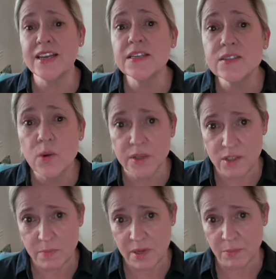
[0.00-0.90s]
is going
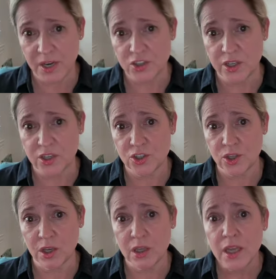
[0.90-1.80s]
to be
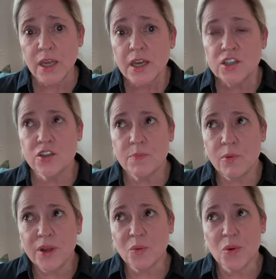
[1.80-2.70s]
prejudicial to the
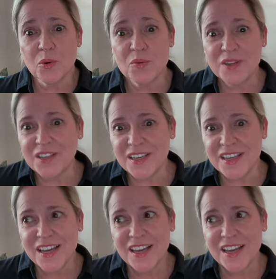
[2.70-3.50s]
point where we're really